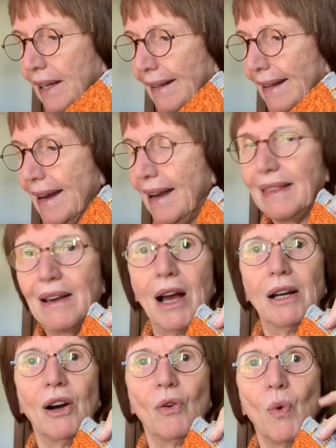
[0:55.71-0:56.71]
And then I
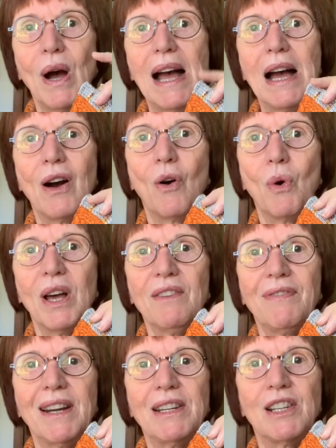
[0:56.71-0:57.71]
thought, wow, what
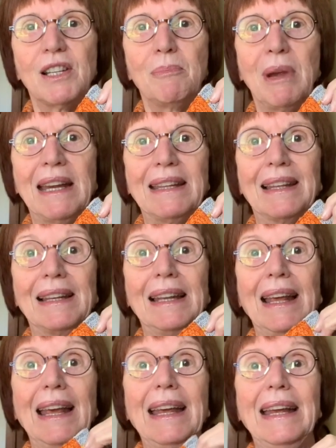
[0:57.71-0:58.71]
if I just make the
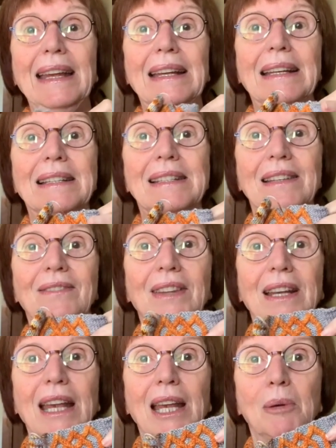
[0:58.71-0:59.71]
legs of
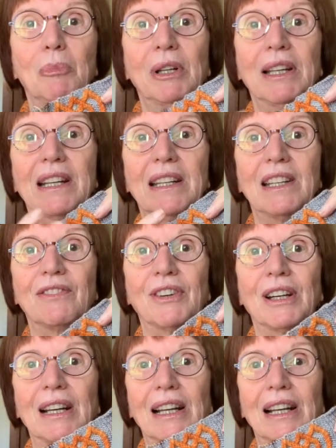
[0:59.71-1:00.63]
the cable in a different